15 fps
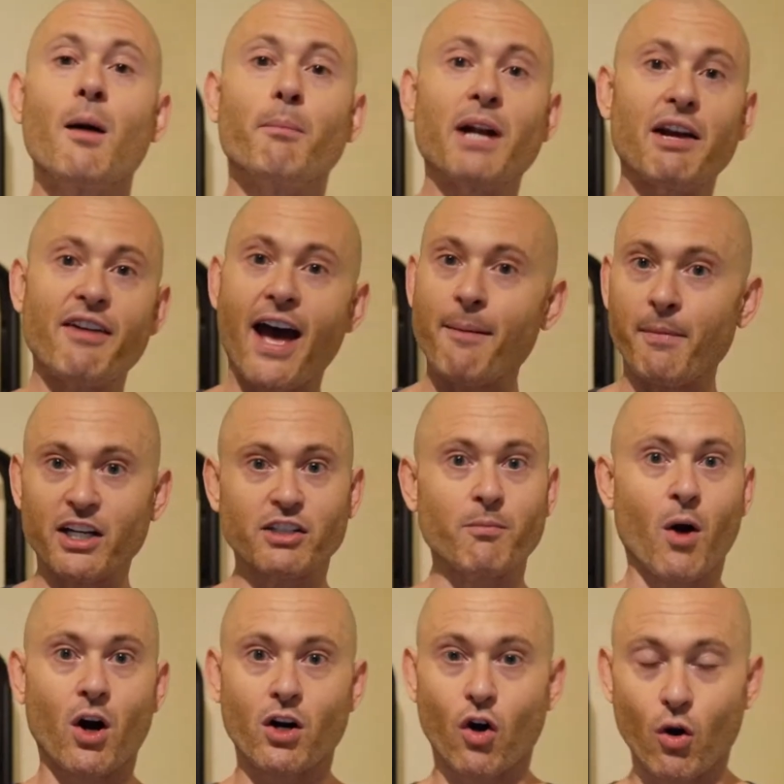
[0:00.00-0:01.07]
but I've had my
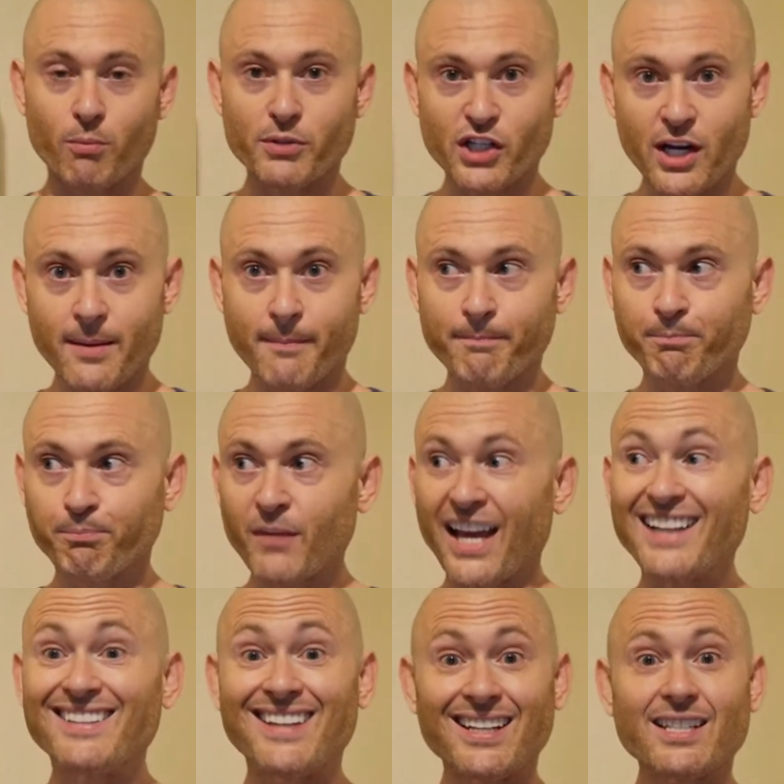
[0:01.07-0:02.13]
smart home gym
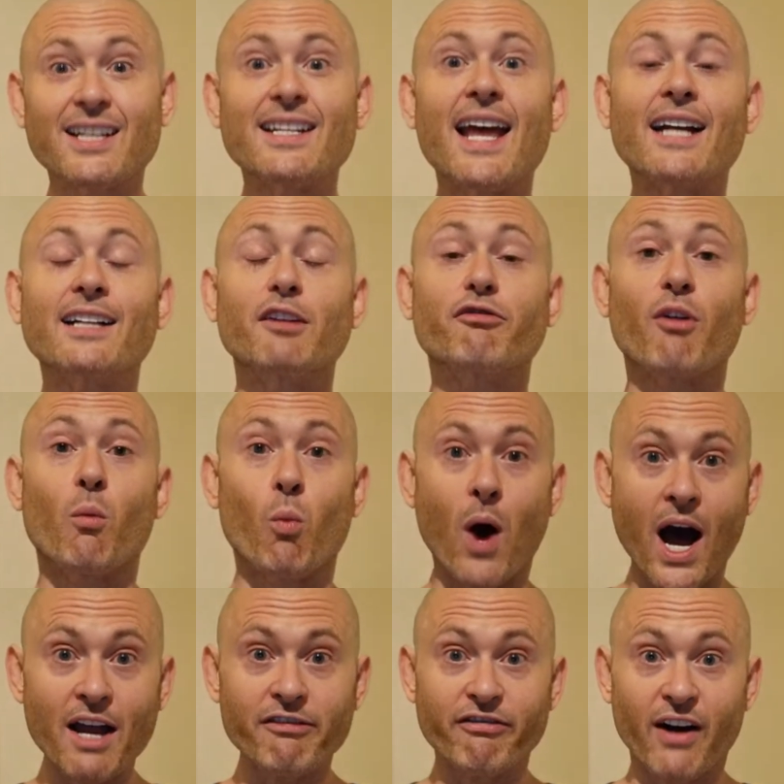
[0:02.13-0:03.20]
disconnected from
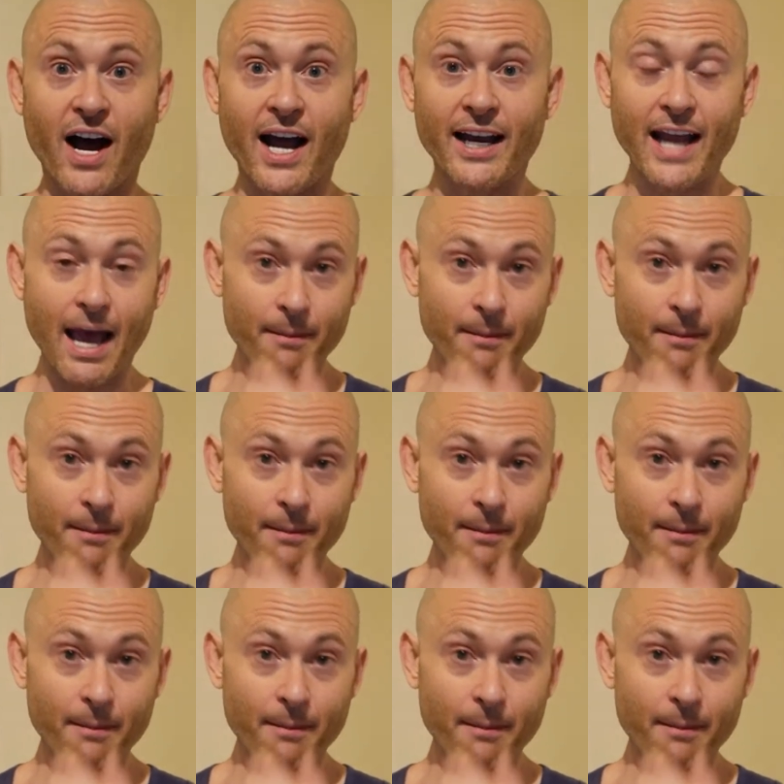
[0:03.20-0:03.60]
Wi-Fi.